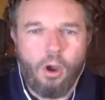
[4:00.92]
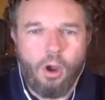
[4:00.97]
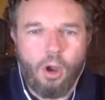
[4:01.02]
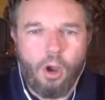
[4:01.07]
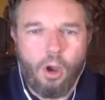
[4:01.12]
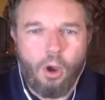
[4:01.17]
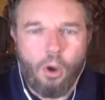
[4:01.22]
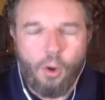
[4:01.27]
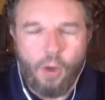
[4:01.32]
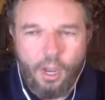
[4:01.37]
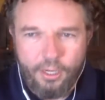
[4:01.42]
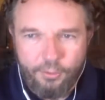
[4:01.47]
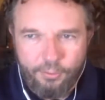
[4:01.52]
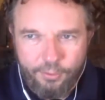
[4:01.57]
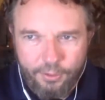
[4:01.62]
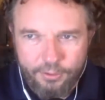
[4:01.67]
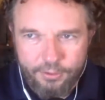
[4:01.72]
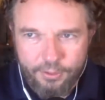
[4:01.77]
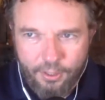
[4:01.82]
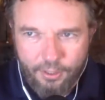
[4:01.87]
Oh, I know what
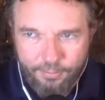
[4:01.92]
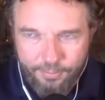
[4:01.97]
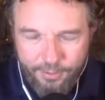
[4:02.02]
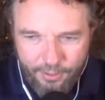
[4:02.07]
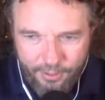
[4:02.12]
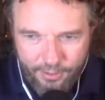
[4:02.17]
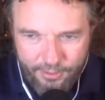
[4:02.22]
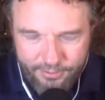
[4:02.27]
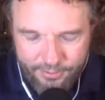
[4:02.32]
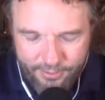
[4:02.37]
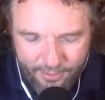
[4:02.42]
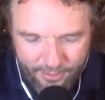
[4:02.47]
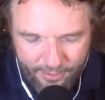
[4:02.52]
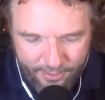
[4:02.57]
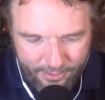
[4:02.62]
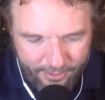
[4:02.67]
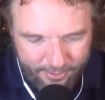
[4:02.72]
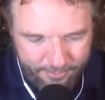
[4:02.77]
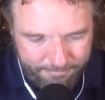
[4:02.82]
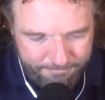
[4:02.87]
you're talking about. It's
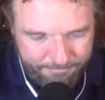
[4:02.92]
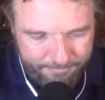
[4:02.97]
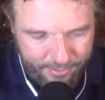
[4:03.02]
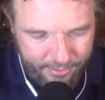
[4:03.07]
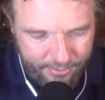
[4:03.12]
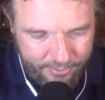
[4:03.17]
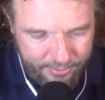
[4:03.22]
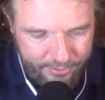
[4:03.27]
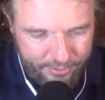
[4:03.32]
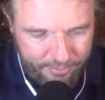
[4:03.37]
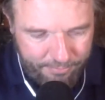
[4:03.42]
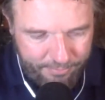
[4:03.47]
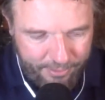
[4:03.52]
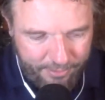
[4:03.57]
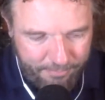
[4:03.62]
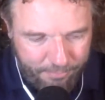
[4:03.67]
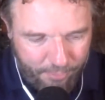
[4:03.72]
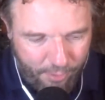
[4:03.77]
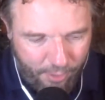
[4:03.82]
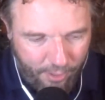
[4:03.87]
um, it's
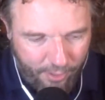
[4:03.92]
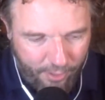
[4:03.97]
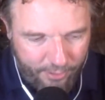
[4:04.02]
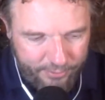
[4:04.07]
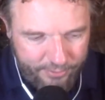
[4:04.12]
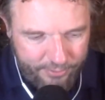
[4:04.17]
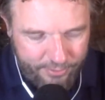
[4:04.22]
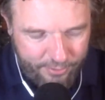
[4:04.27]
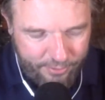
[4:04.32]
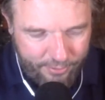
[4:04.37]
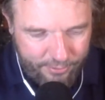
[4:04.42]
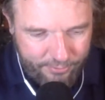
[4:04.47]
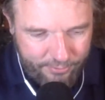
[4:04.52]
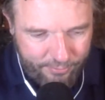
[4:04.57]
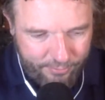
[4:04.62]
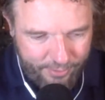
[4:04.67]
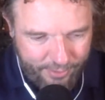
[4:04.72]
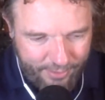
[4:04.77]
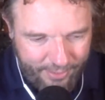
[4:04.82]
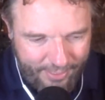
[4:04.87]
something park. It starts
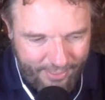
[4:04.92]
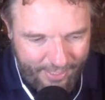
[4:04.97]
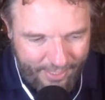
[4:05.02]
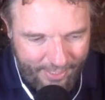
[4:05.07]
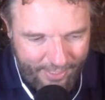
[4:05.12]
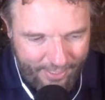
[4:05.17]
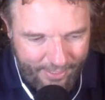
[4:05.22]
with a K.